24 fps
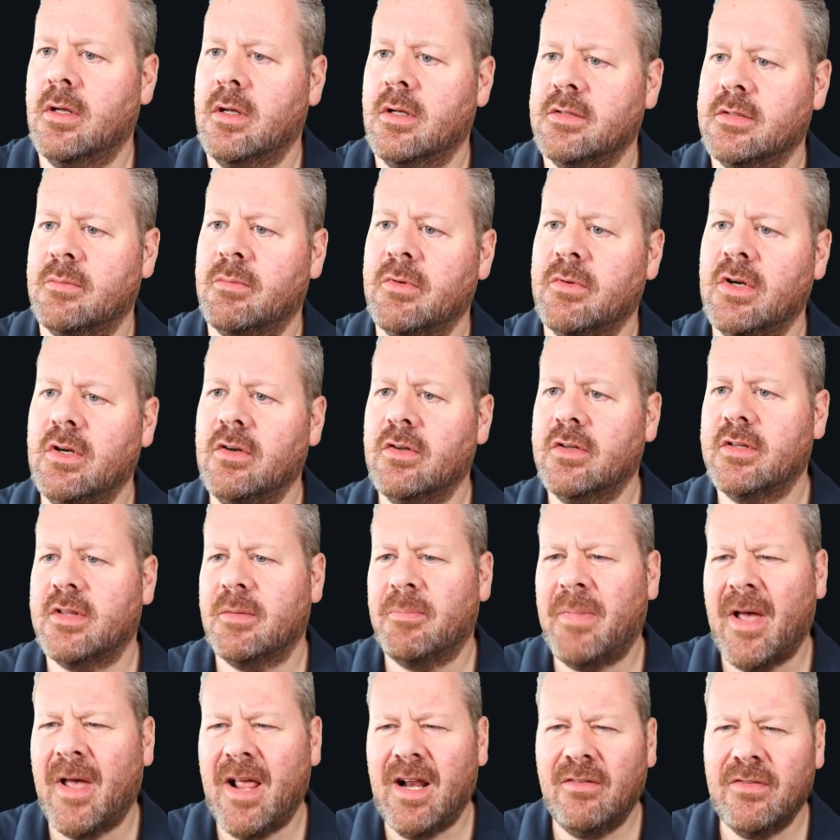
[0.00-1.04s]
So we're going to look at the
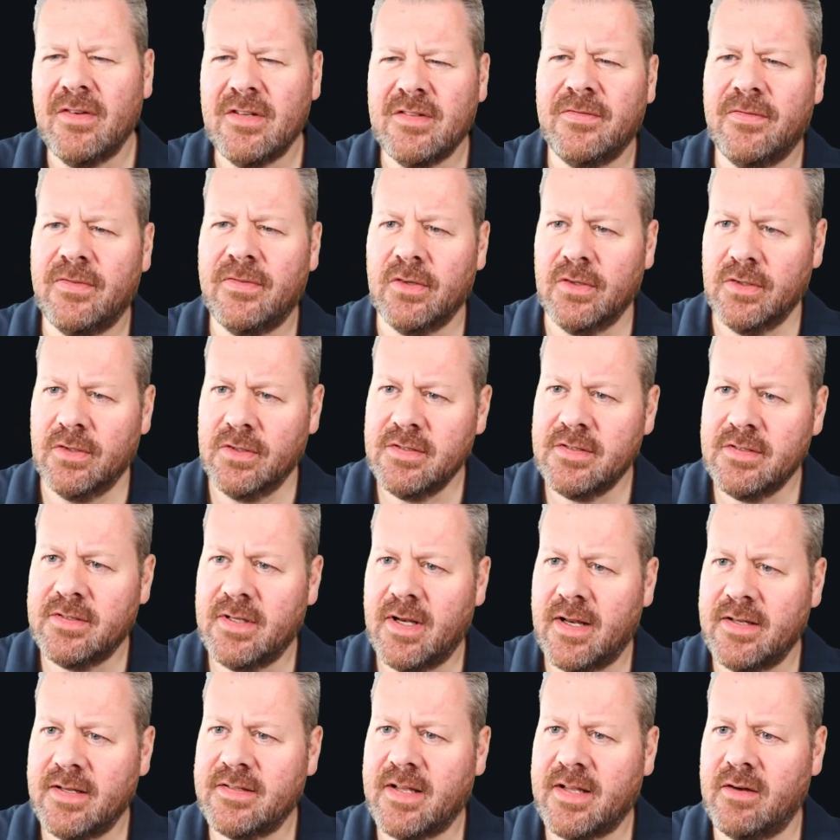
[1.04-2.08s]
pelvis first.
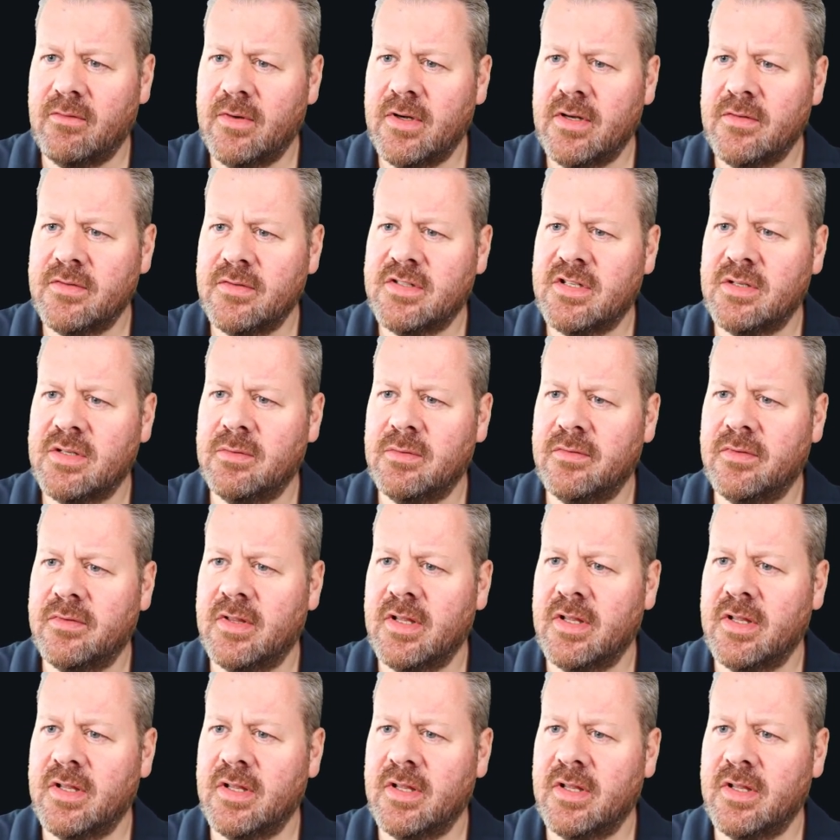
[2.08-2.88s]
Let's get rid of some of